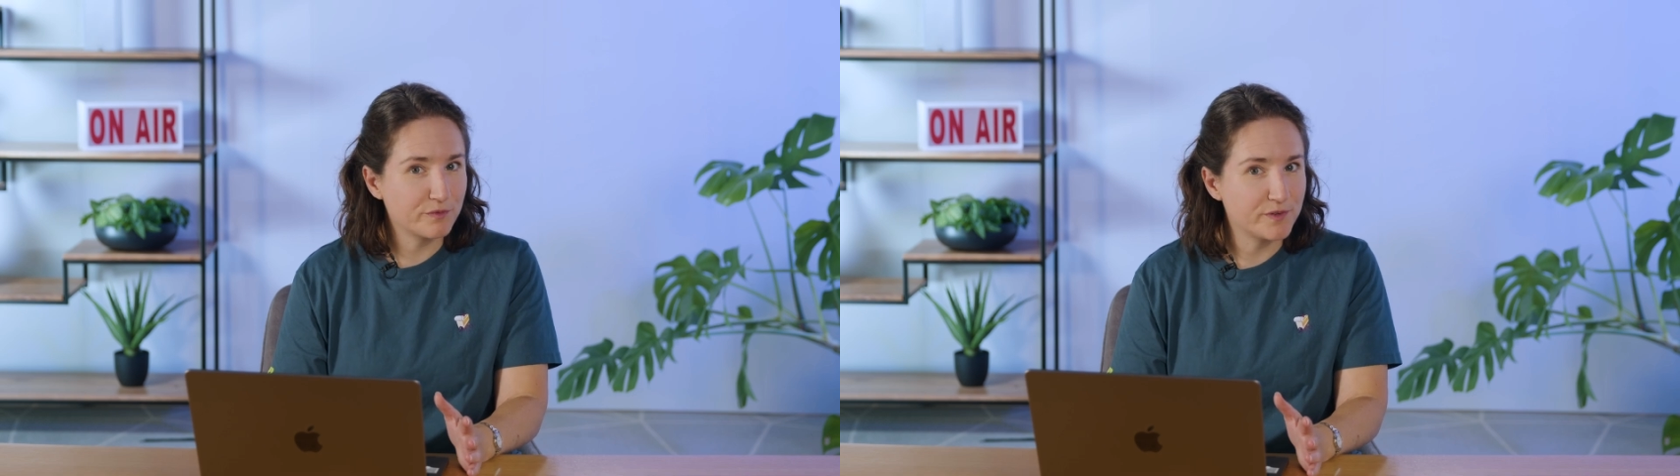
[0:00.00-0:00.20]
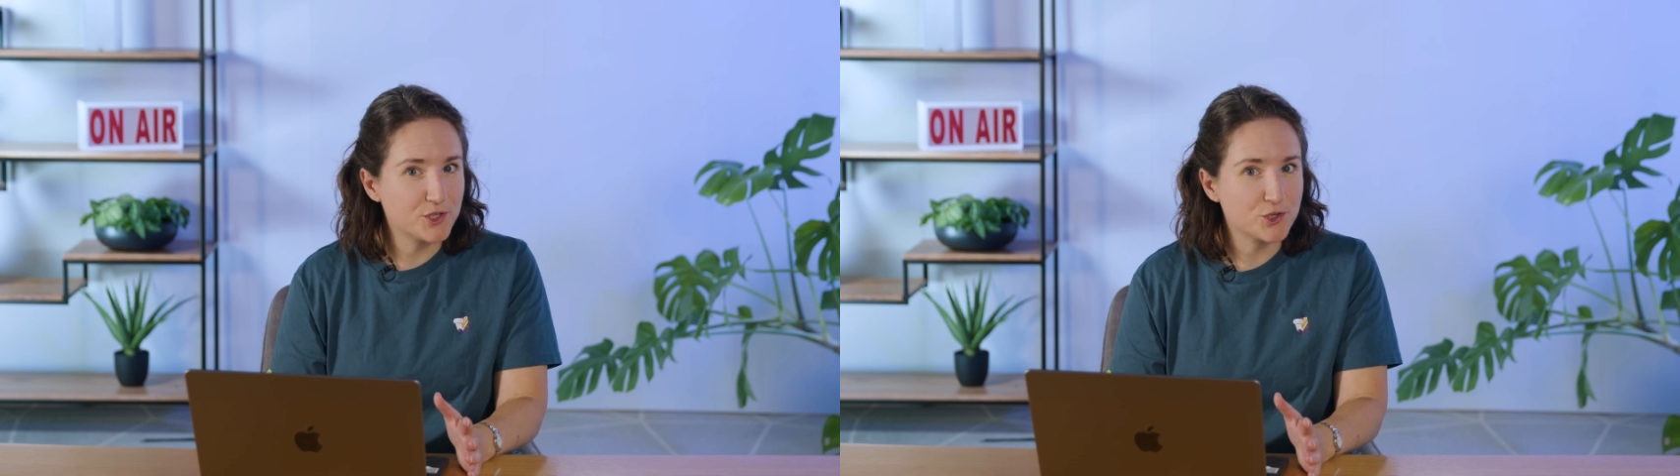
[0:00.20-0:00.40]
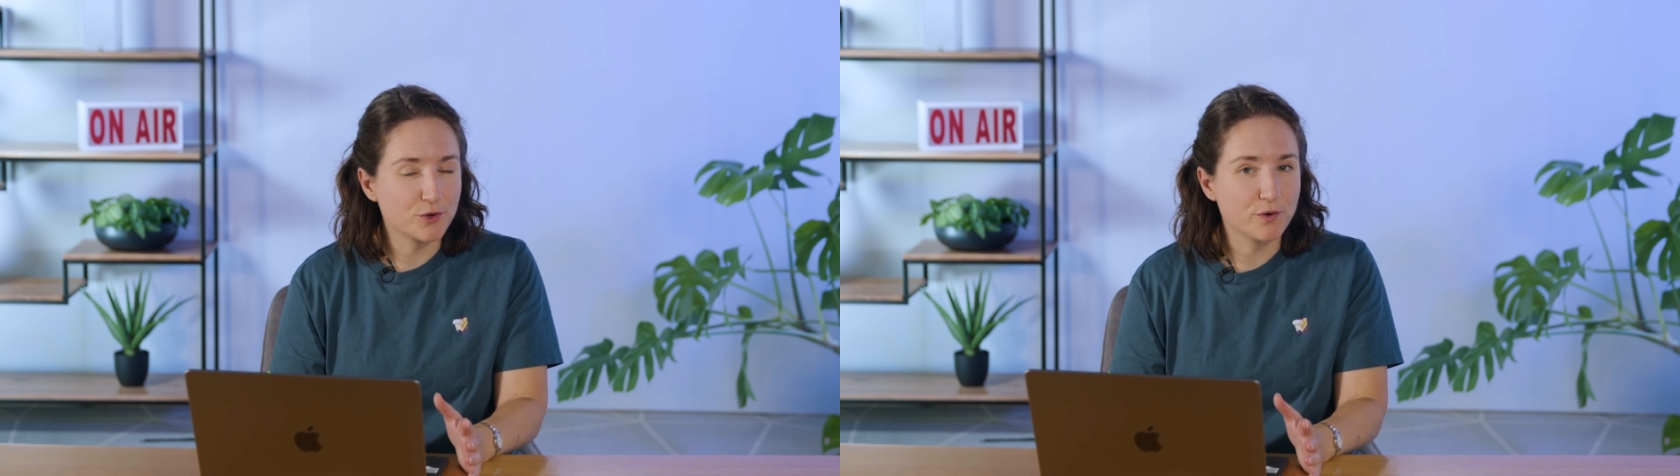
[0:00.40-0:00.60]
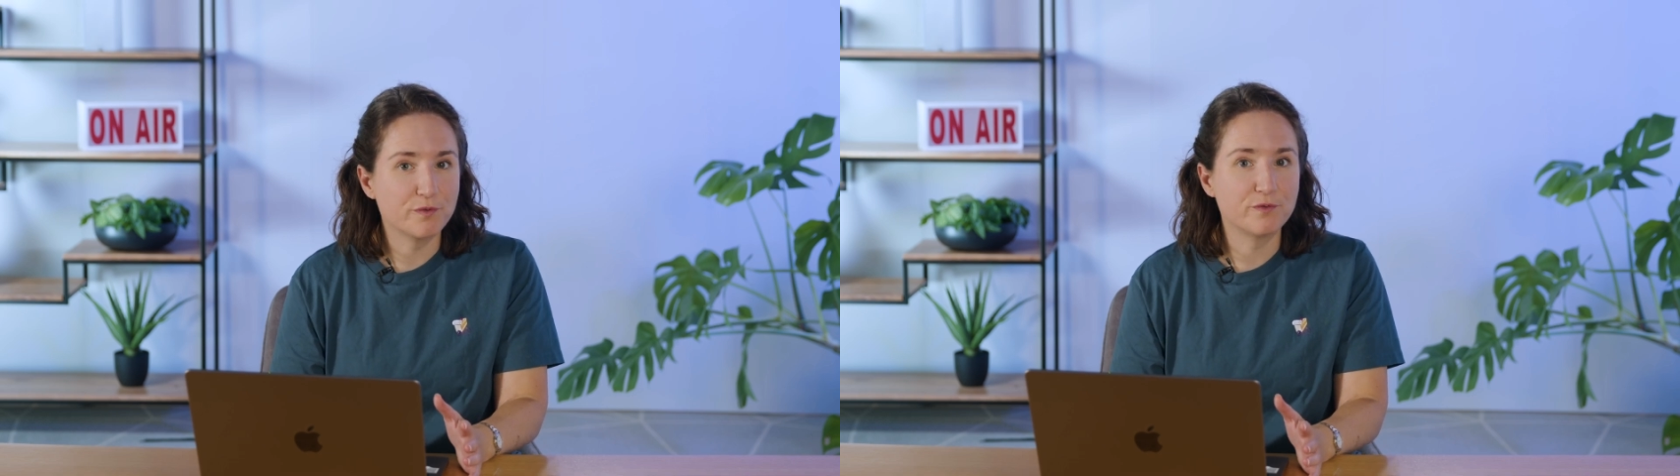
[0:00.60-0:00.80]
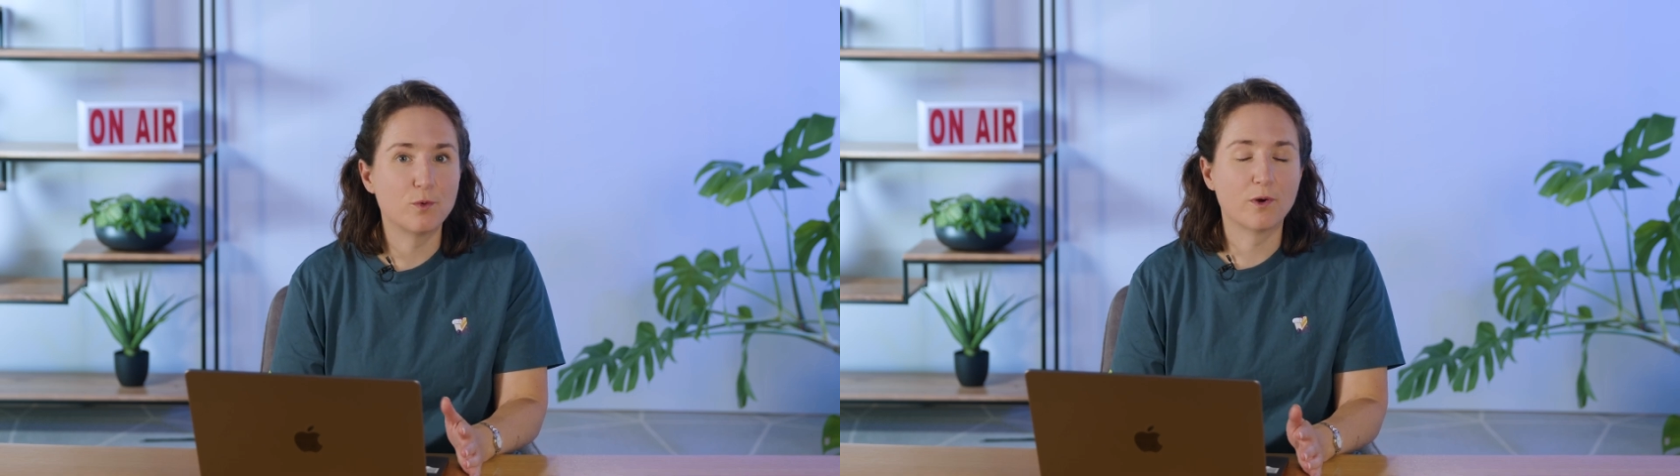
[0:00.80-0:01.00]
feature
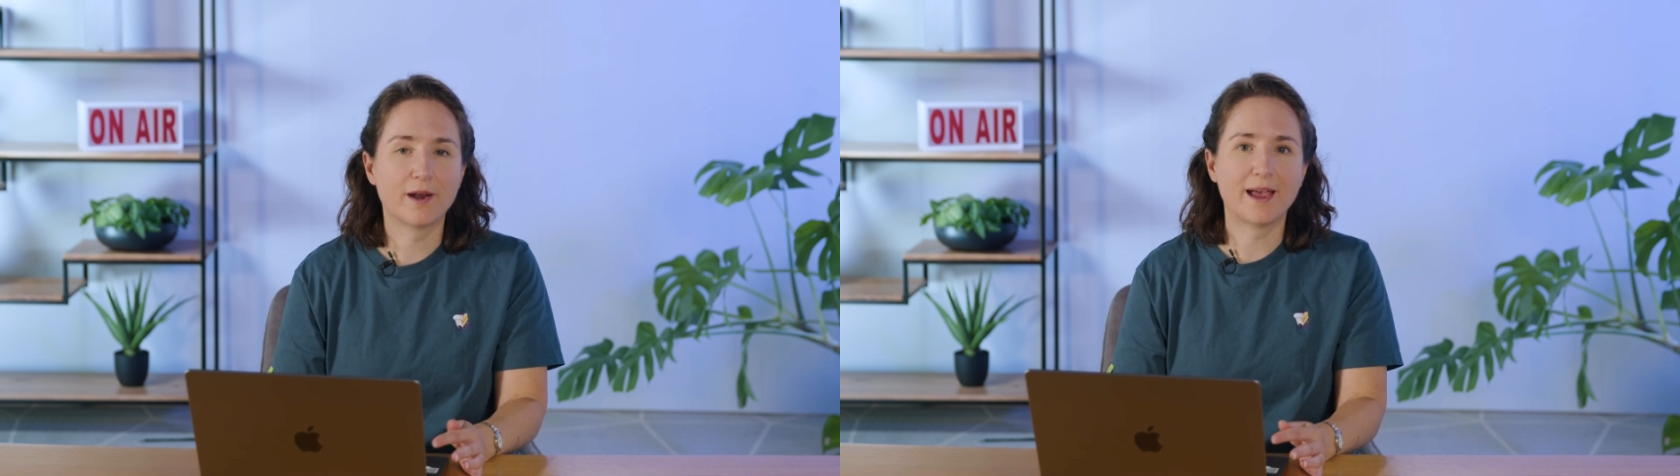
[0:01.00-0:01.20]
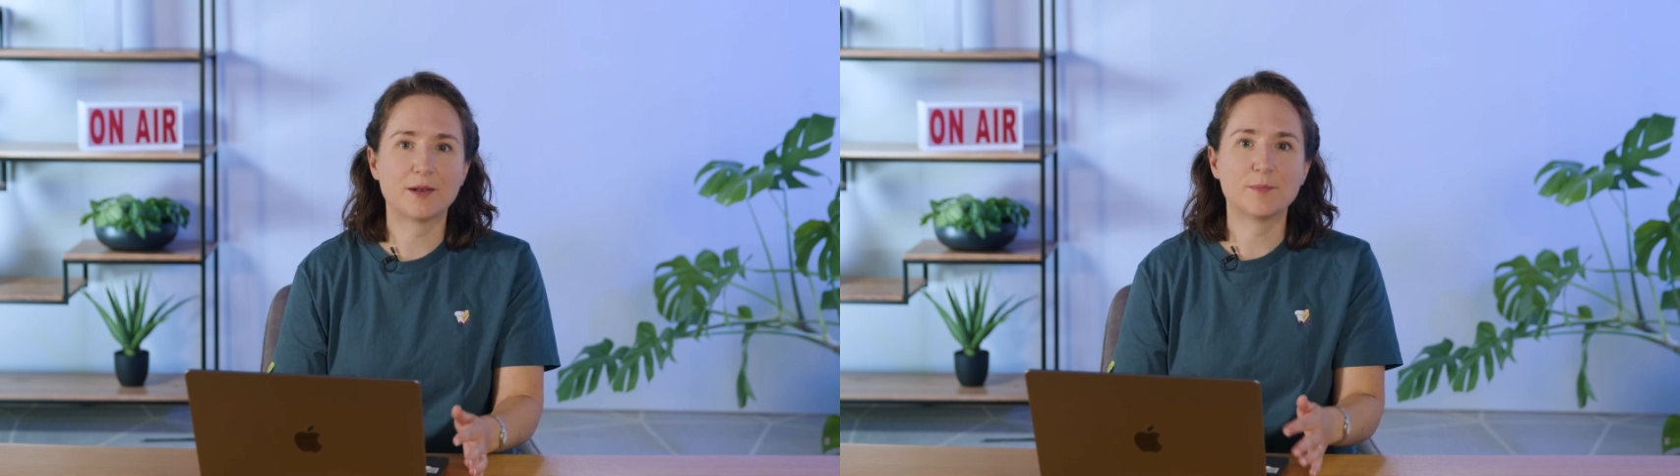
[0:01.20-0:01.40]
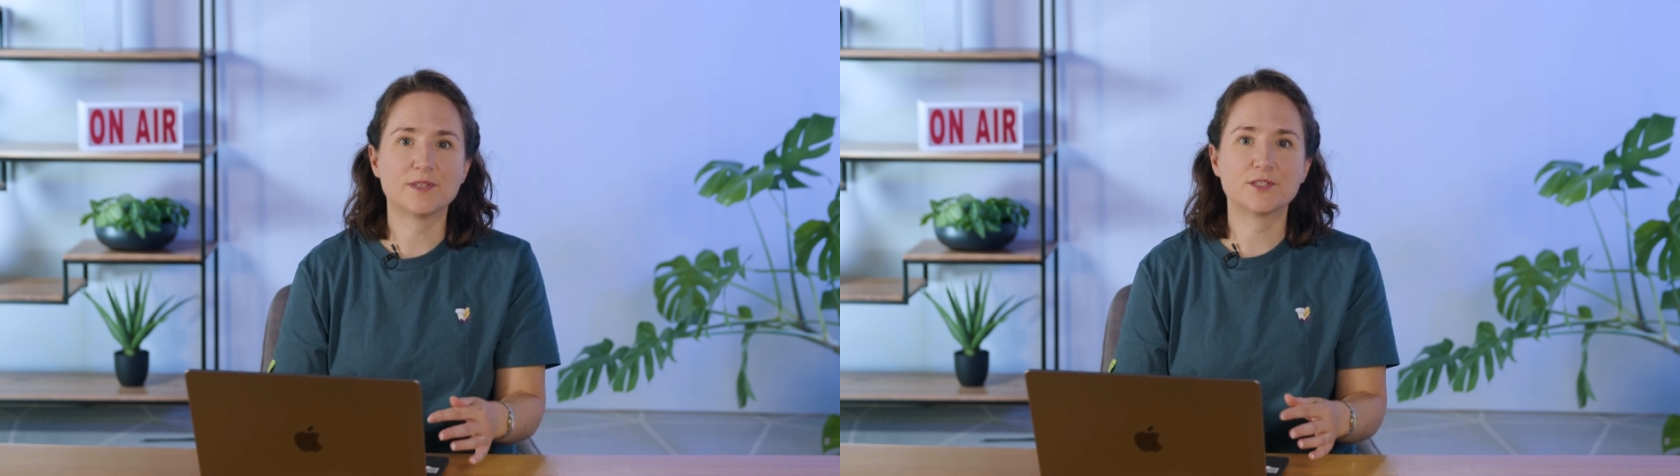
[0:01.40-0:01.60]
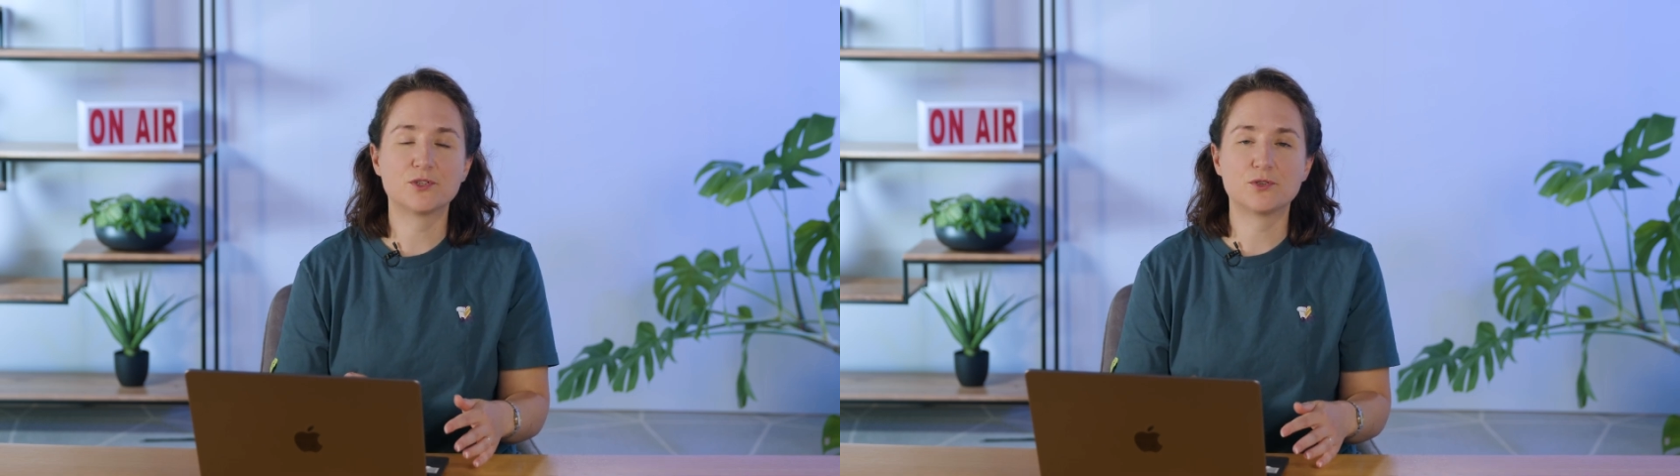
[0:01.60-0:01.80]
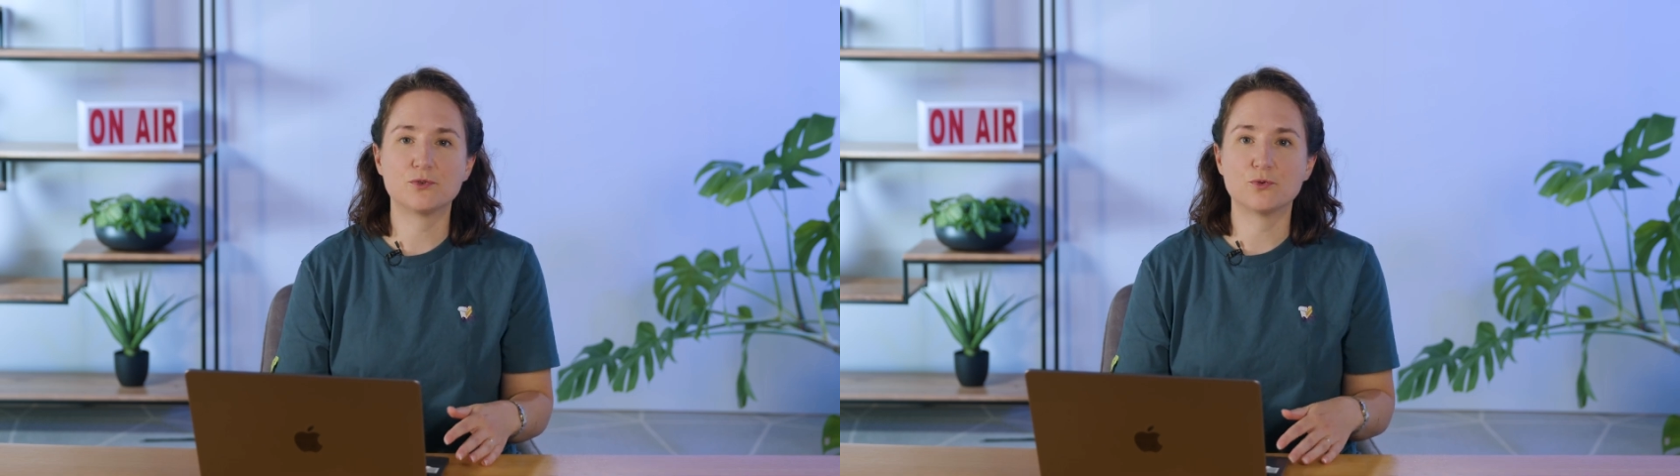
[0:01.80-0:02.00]
for admins
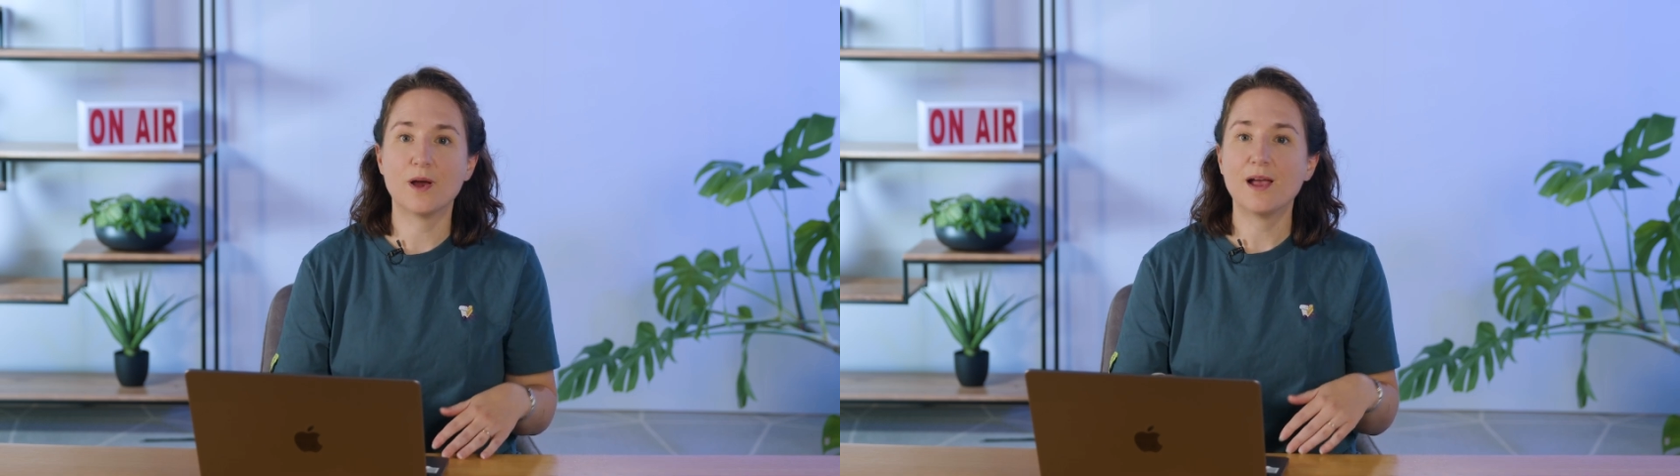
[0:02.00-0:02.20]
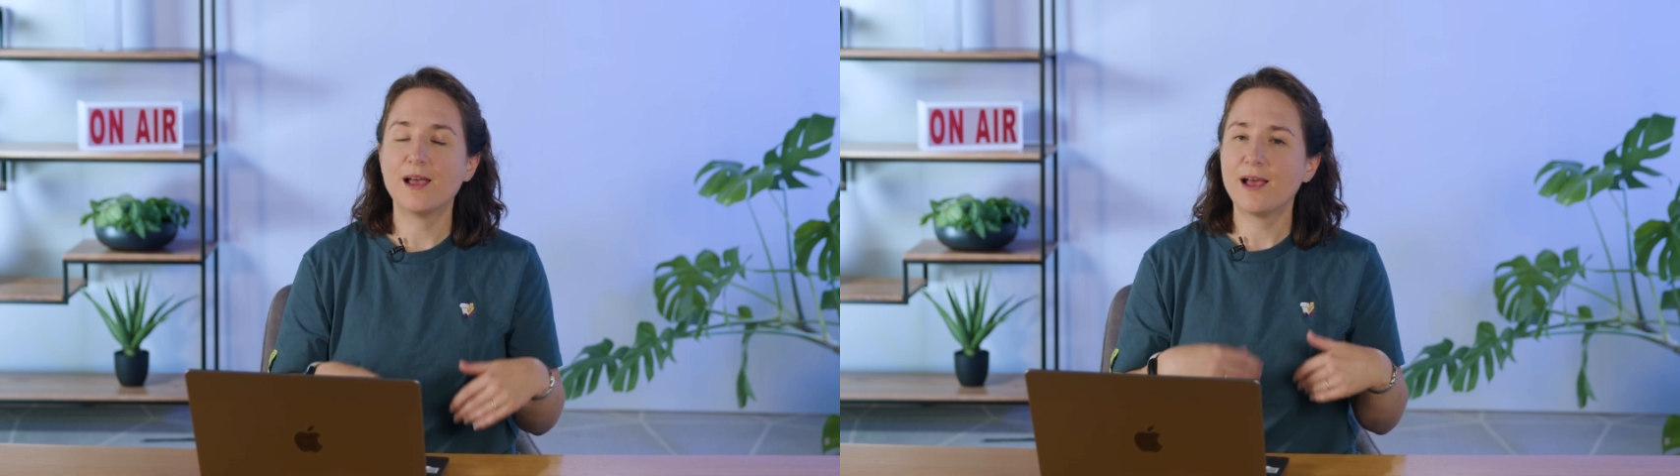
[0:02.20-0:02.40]
to